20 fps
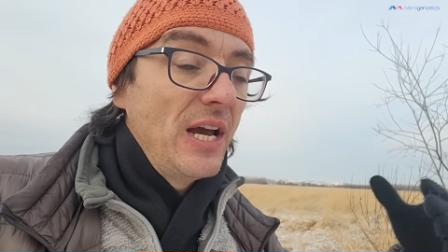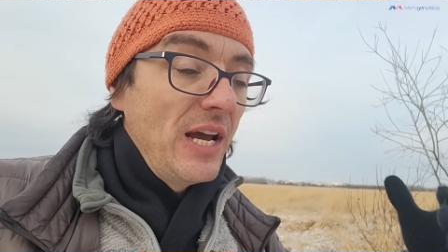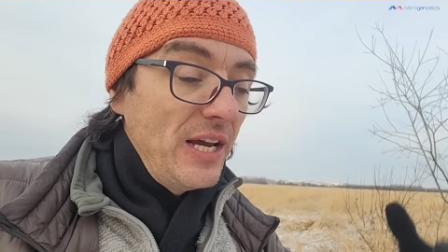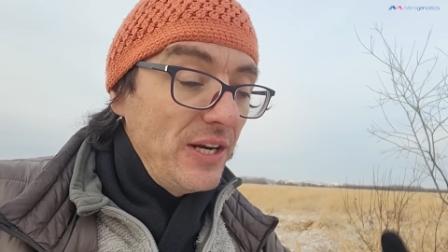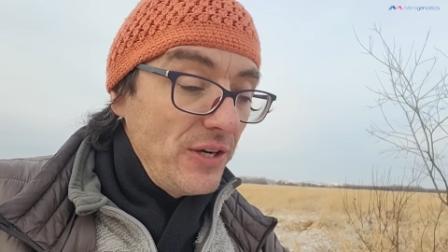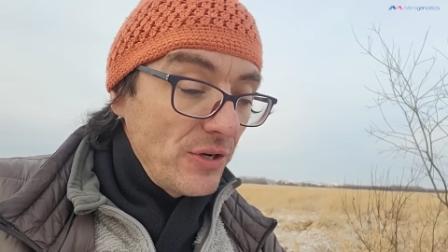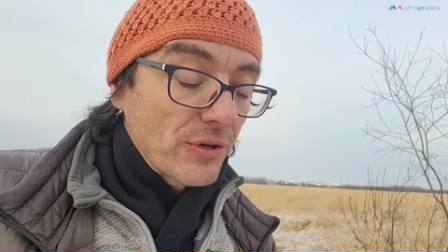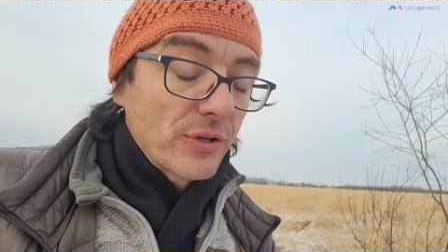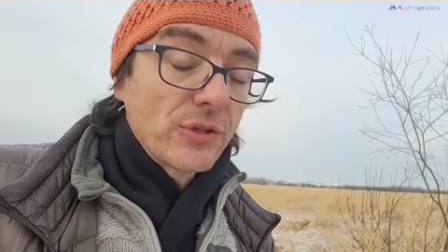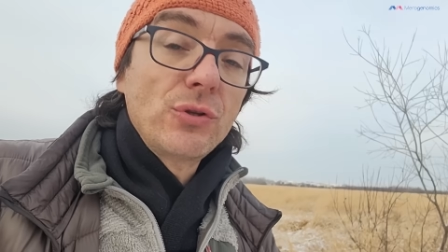
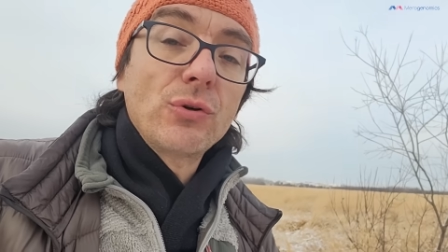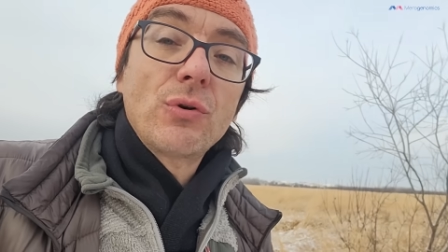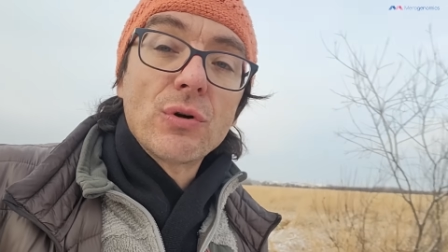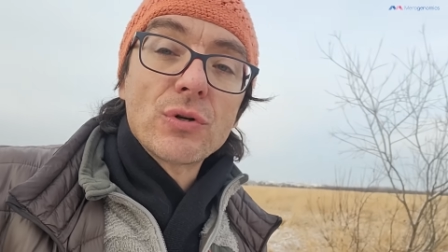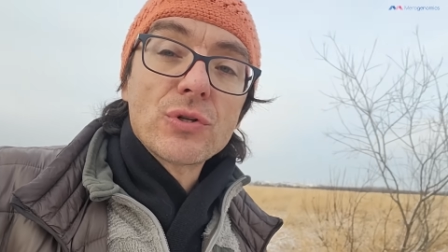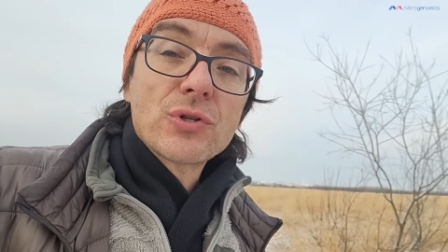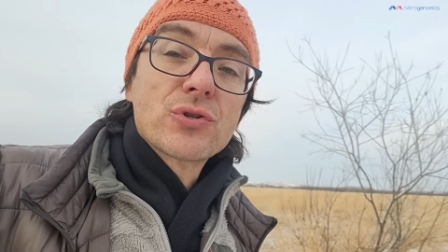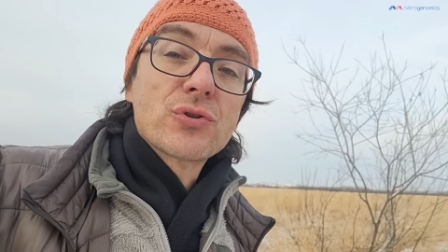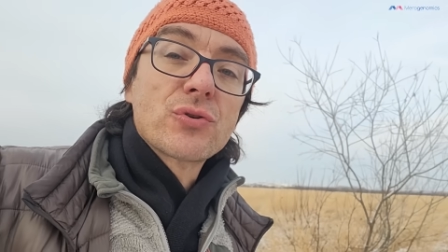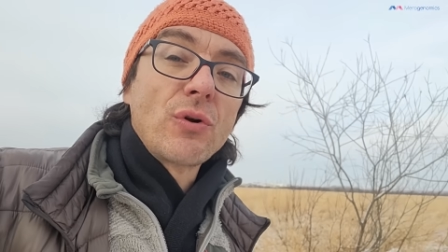in order to
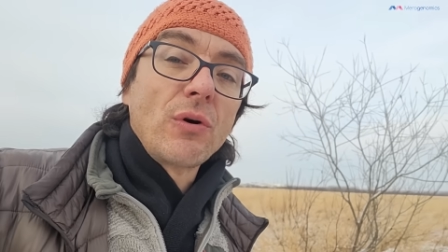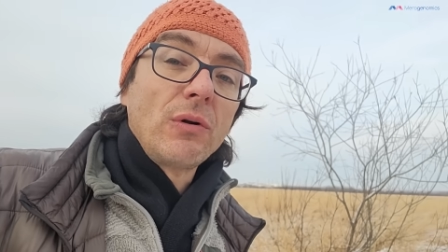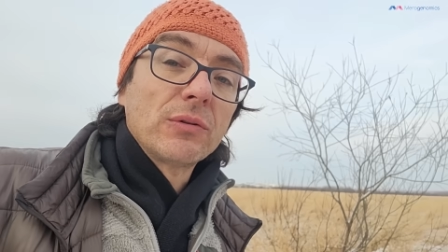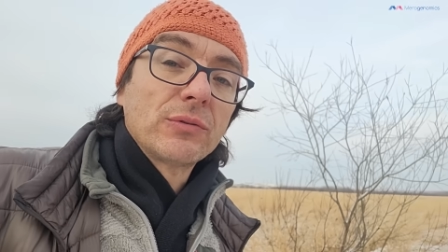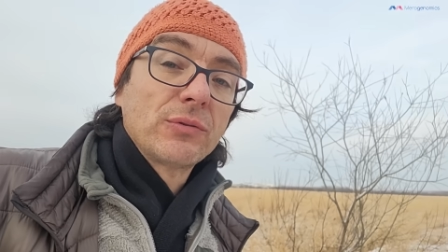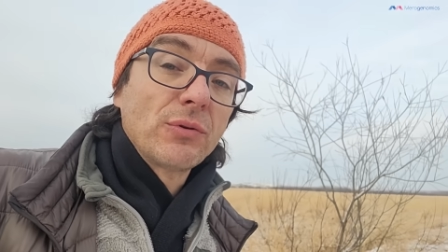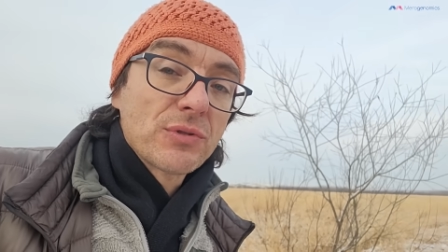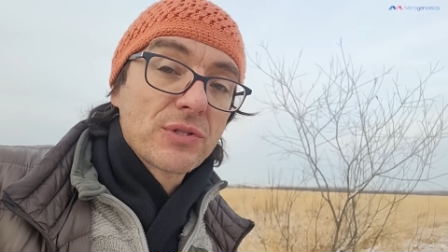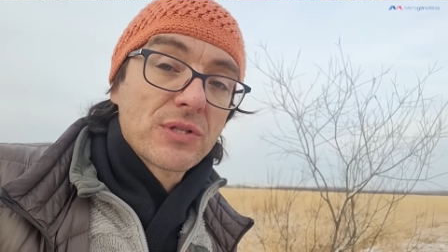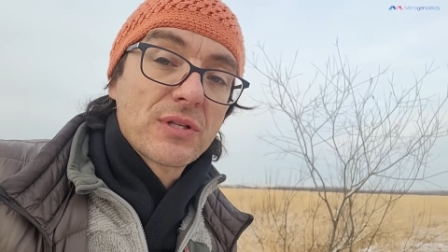
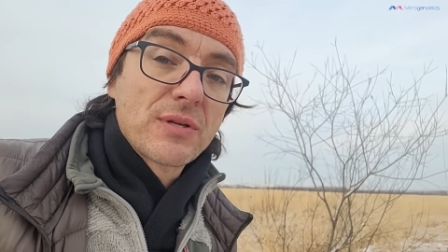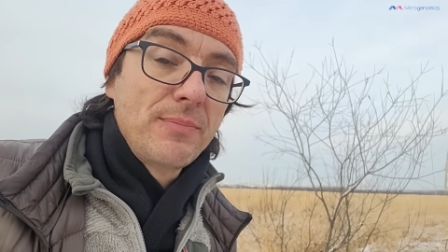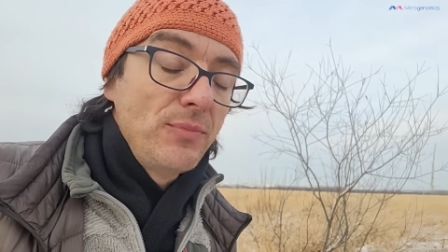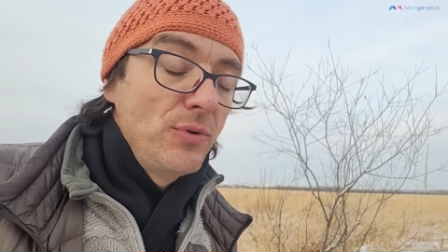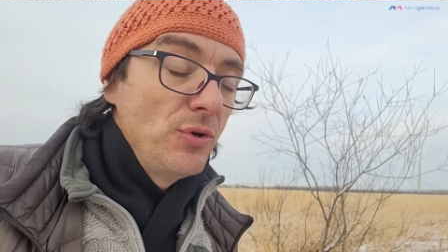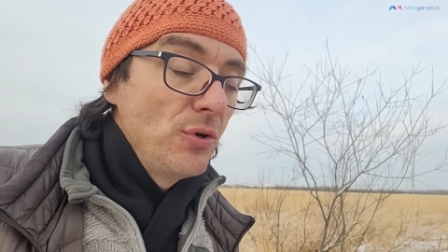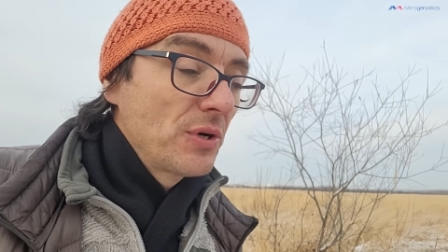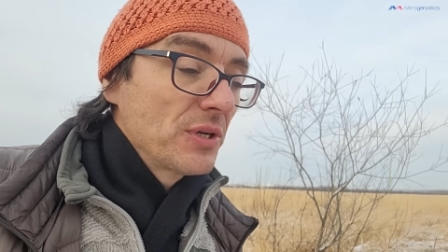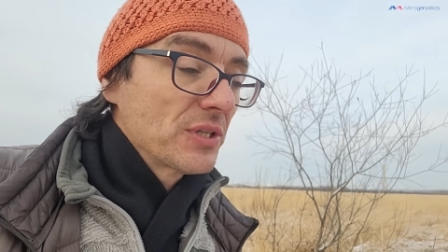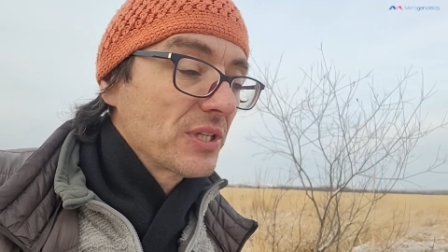control those
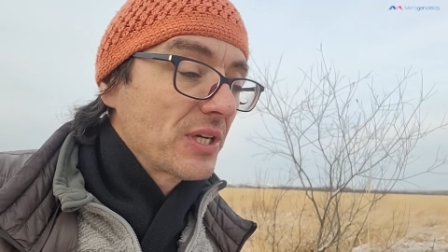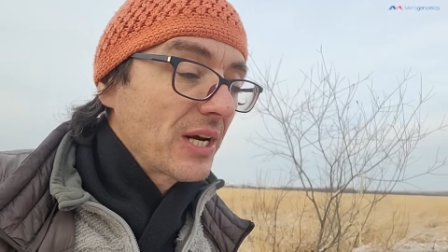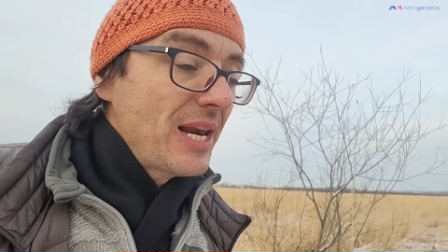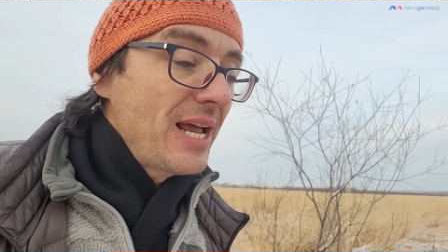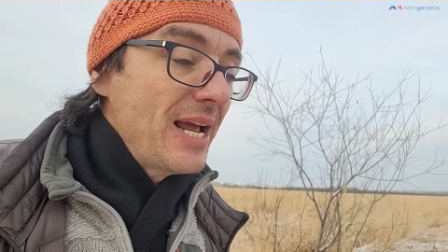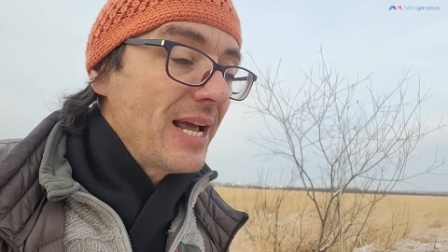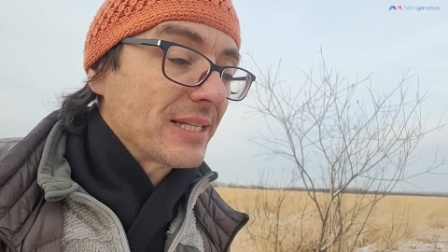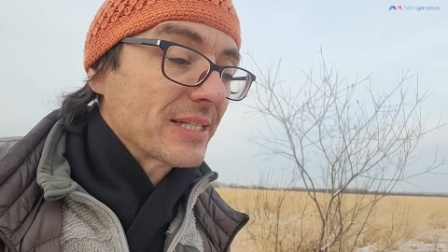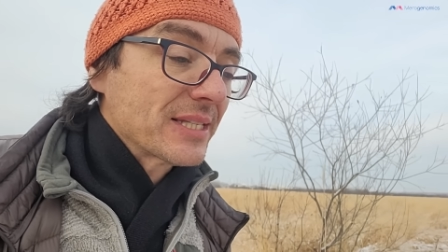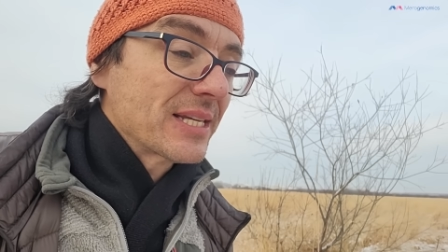mucus
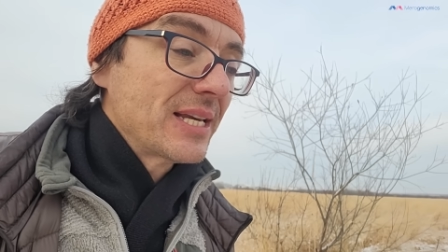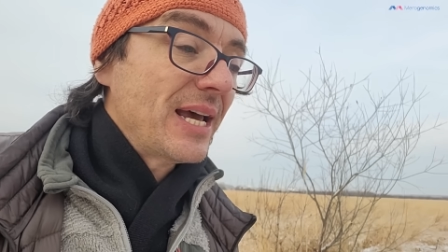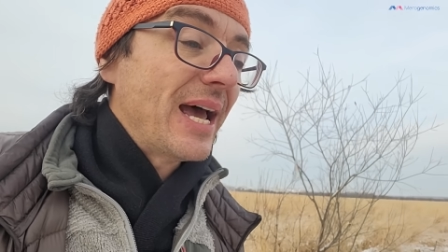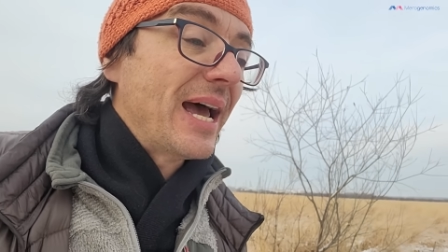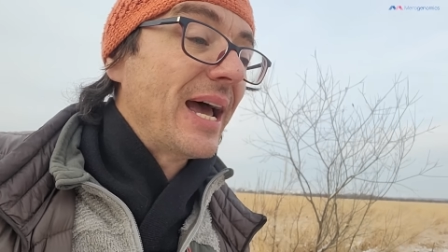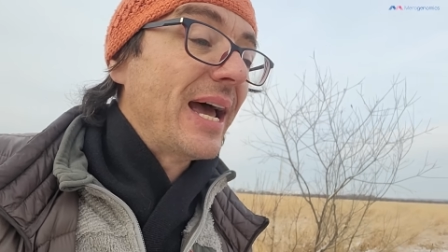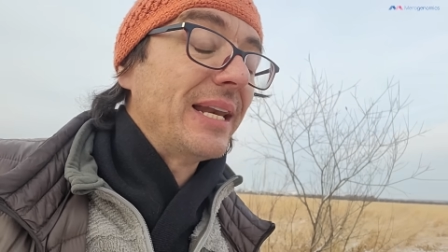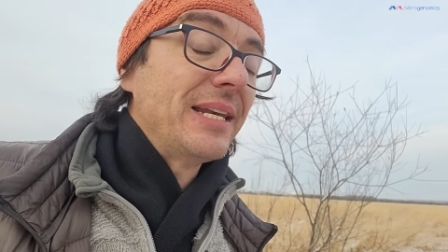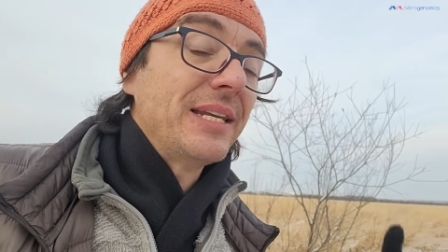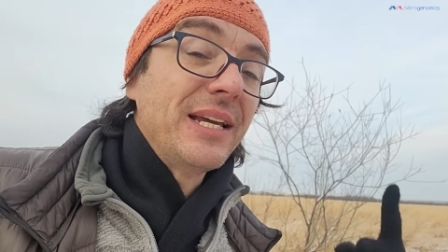glands?
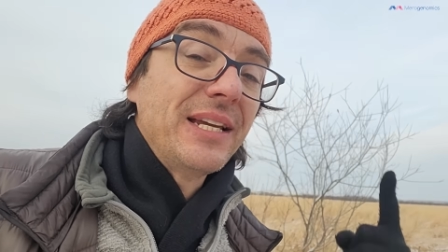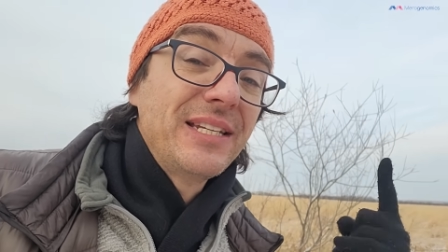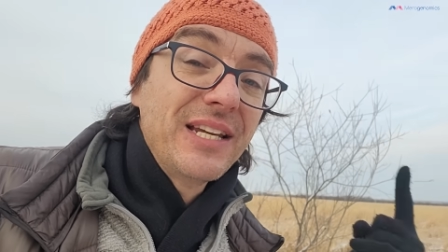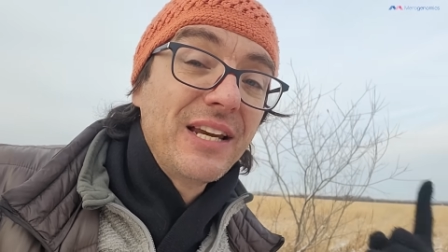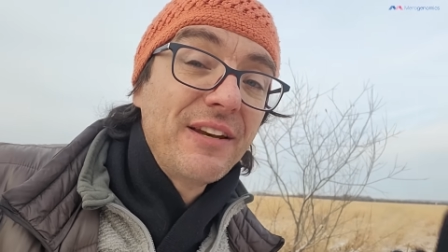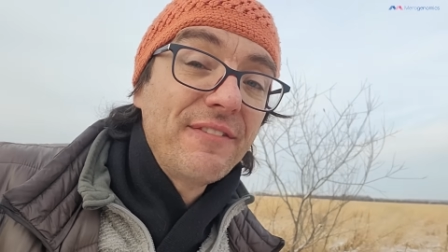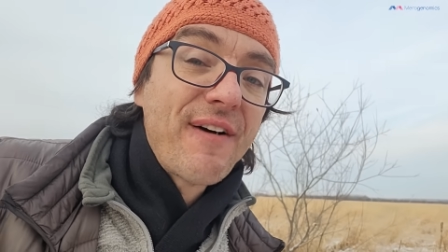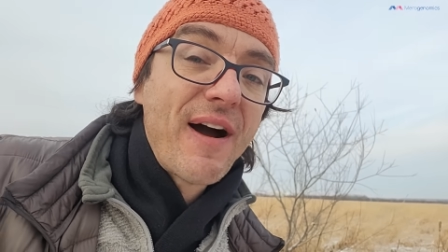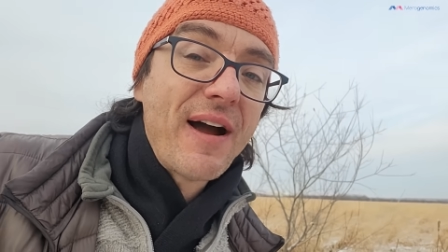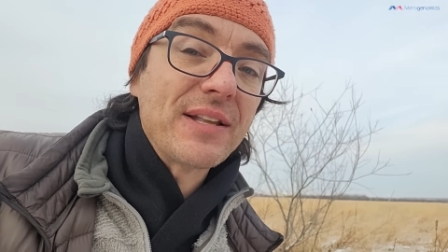And they
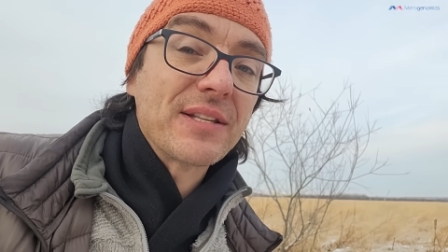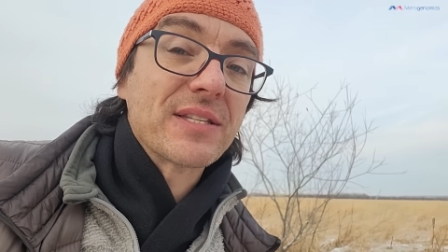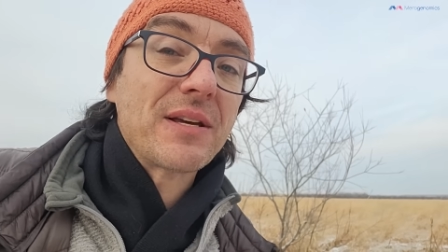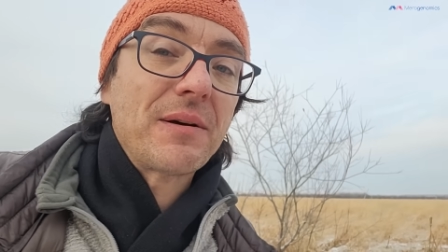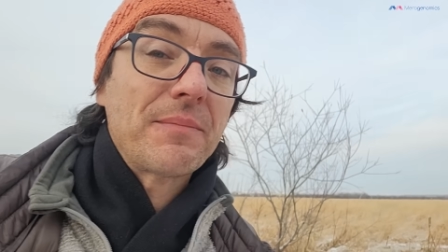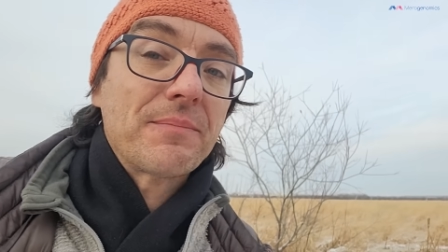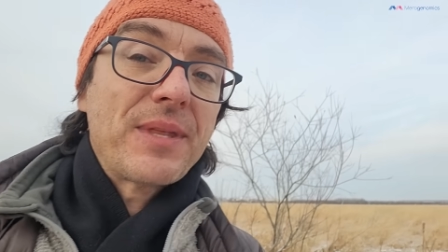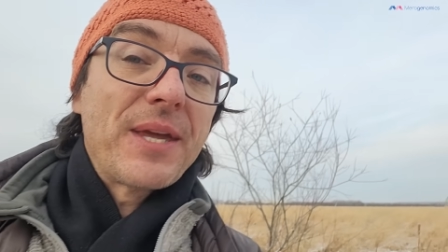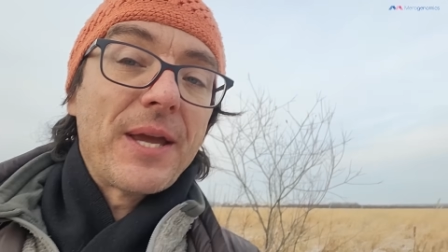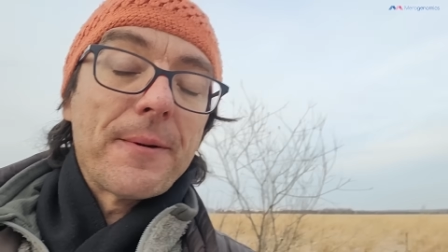did find
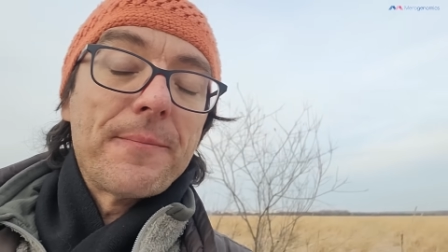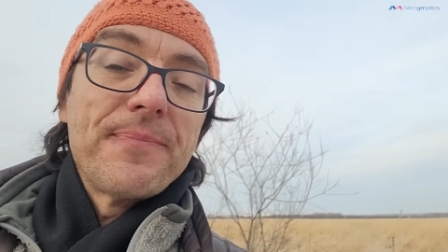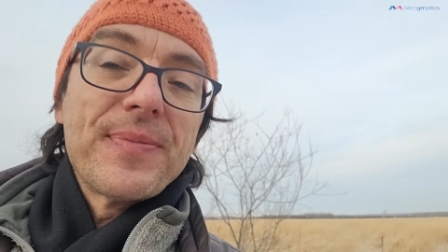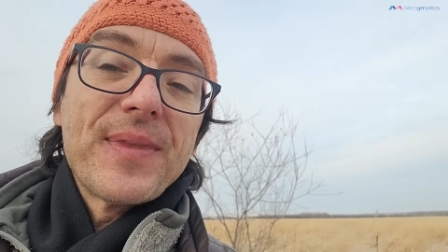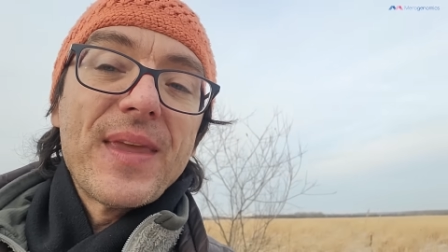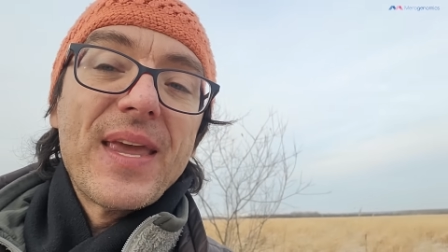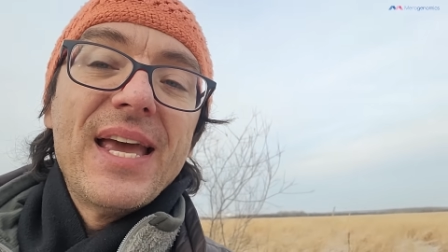something.